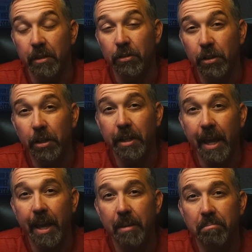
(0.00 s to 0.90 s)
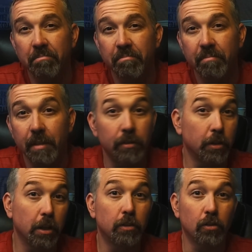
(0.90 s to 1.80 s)
Is it a good game? Is
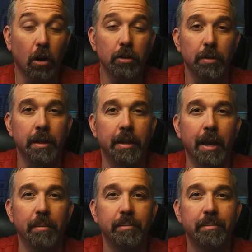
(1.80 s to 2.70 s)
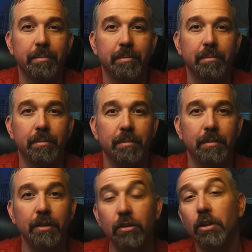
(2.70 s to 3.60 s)
it a good Star Trek game?
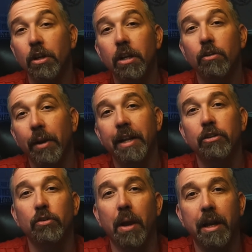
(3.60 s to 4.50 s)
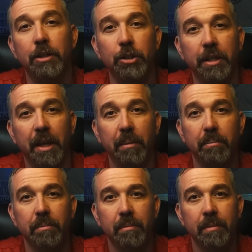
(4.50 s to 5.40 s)
Is it a good grand strategy game?
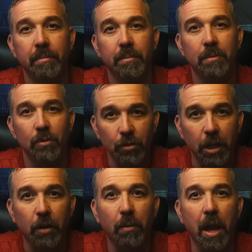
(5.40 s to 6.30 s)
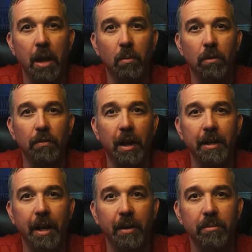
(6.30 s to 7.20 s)
Stick around and we'll
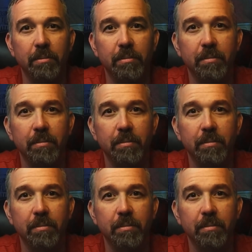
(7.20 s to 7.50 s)
find out.